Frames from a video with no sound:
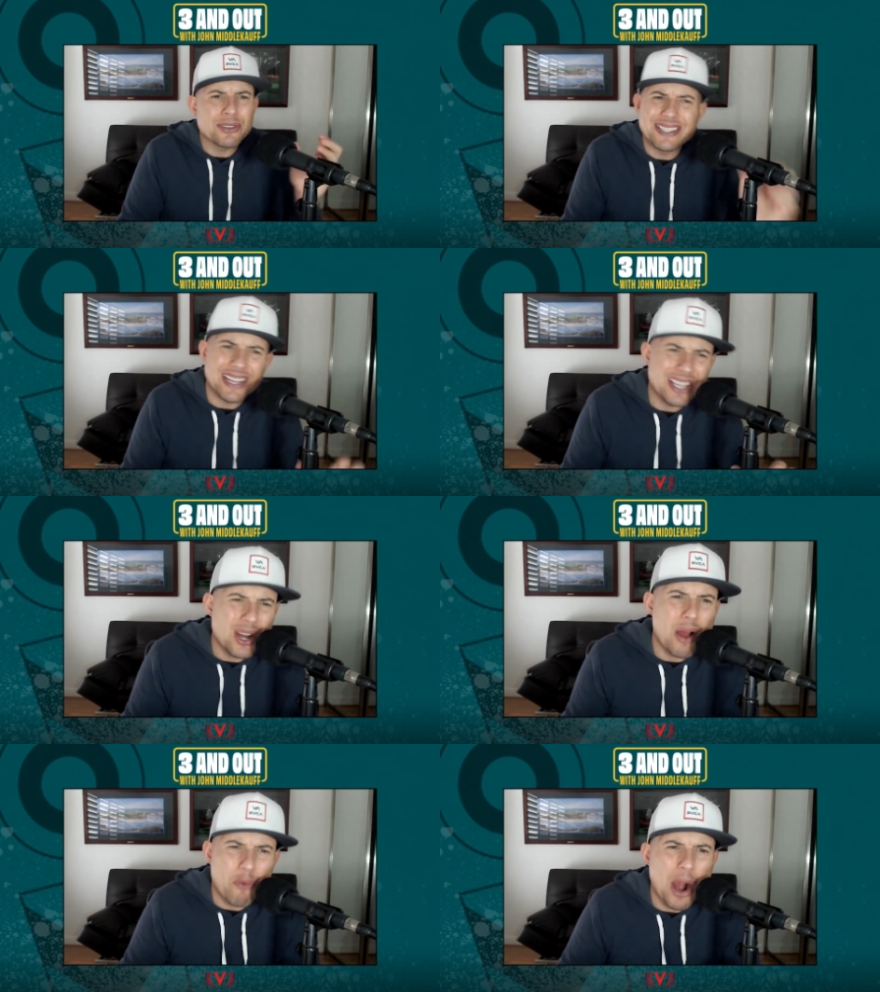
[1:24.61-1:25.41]
He's like, you know,
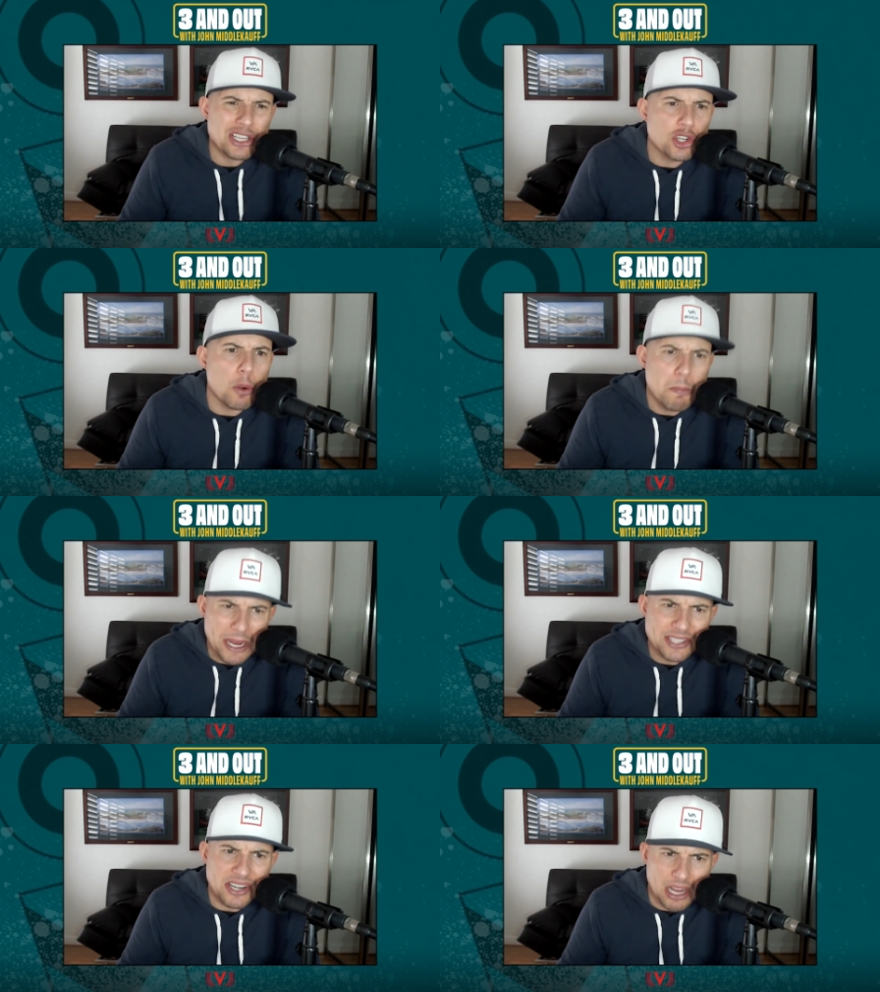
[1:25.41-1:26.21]
I've watched Joe
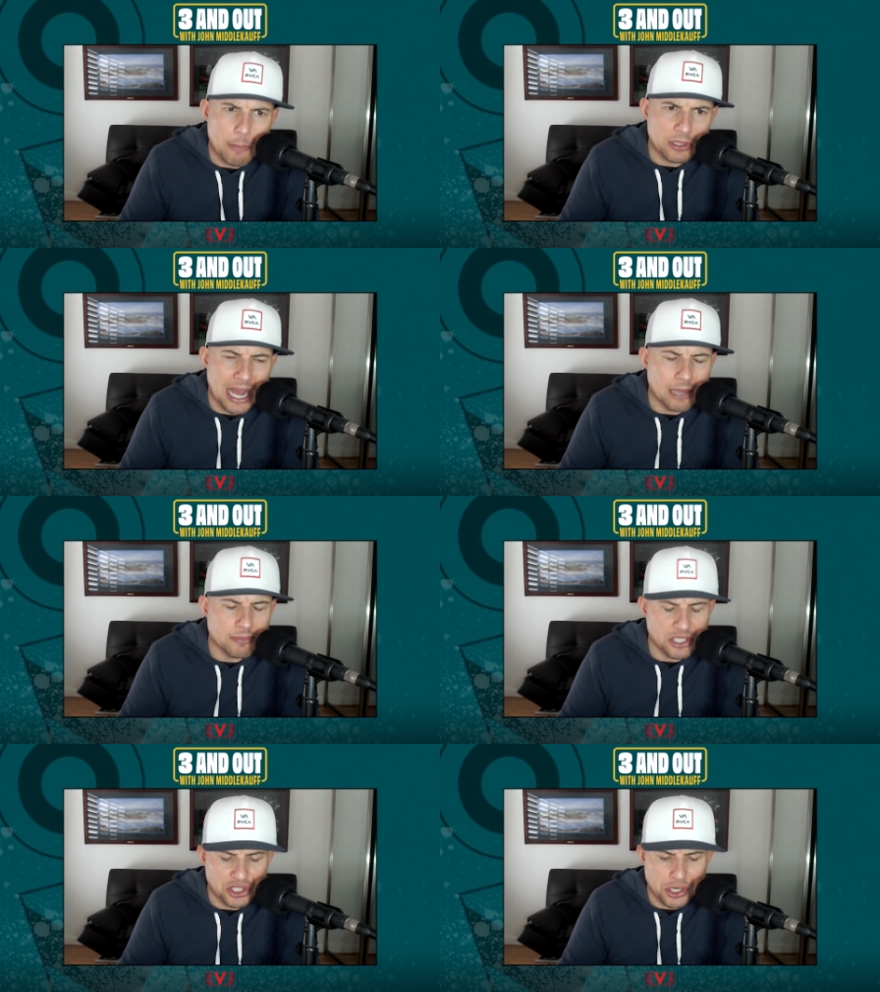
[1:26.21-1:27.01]
Mixon a couple times
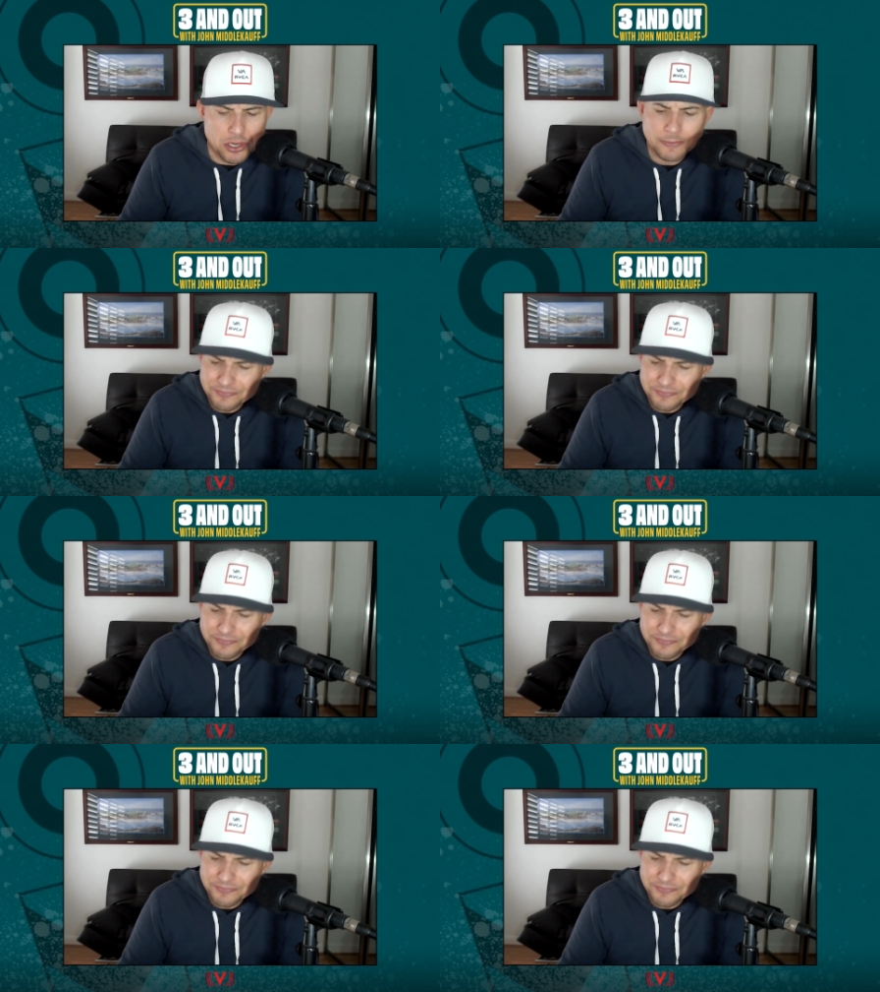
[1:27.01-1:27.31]
this year,